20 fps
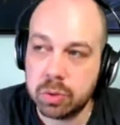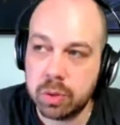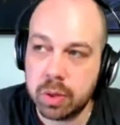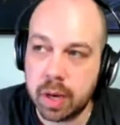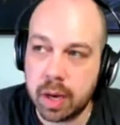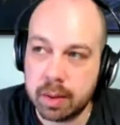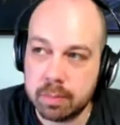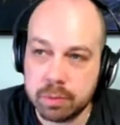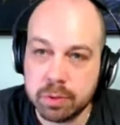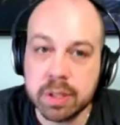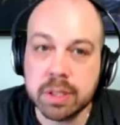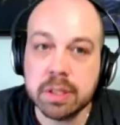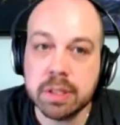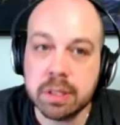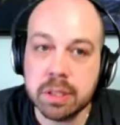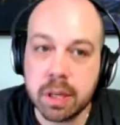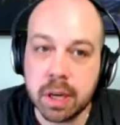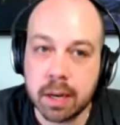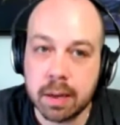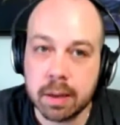so I'm
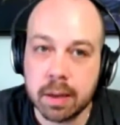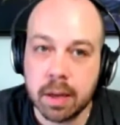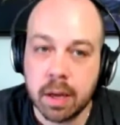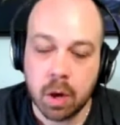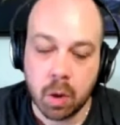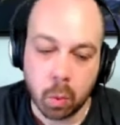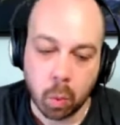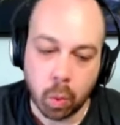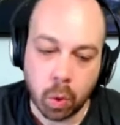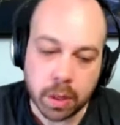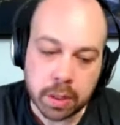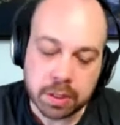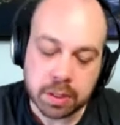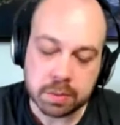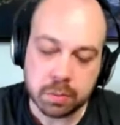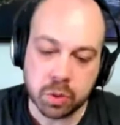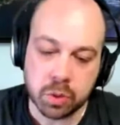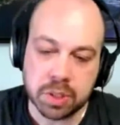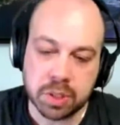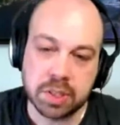really uh,
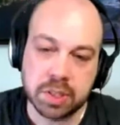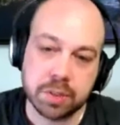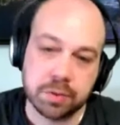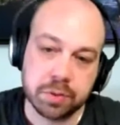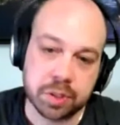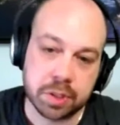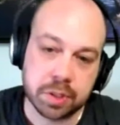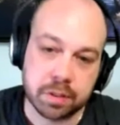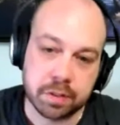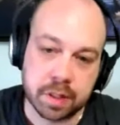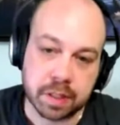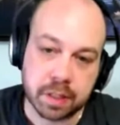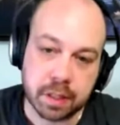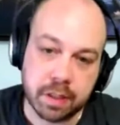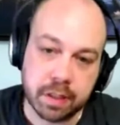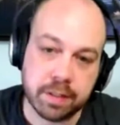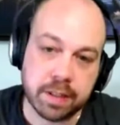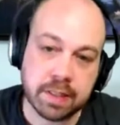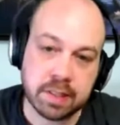one is more self-serving.